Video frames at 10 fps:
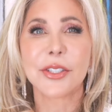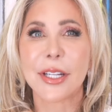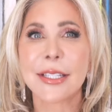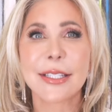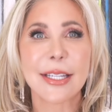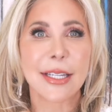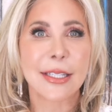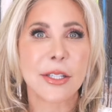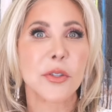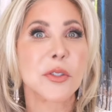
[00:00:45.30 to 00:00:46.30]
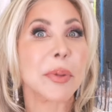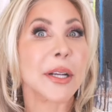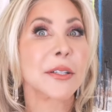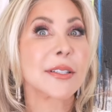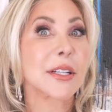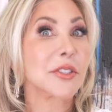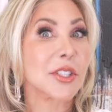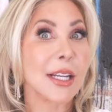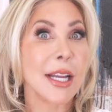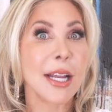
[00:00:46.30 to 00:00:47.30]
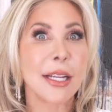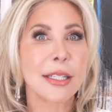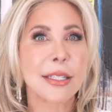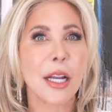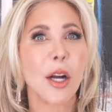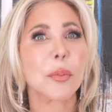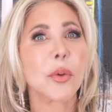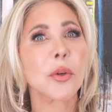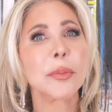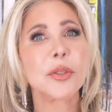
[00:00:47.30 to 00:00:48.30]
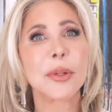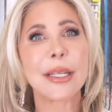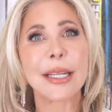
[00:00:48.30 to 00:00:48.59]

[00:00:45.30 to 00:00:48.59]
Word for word: Gen Zs, whose parents are Gen X, are born between